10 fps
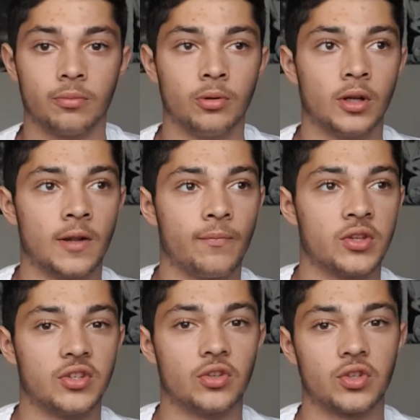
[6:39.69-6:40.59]
But this
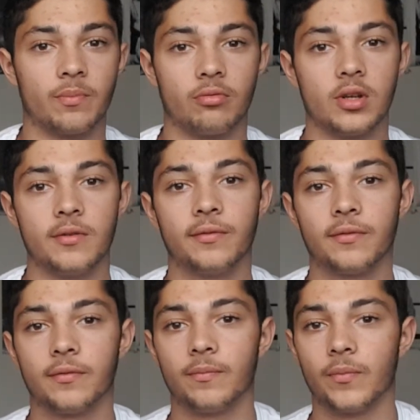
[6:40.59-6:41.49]
is just a
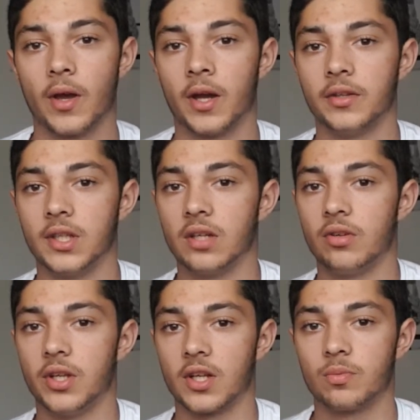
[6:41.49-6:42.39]
brief idea
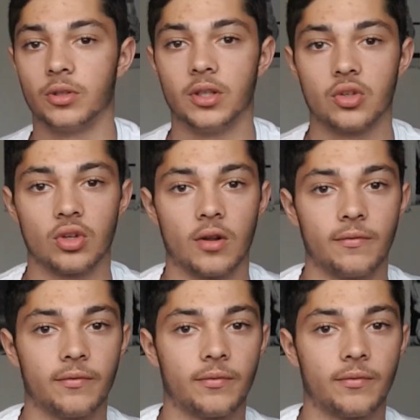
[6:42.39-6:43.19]
and explanation of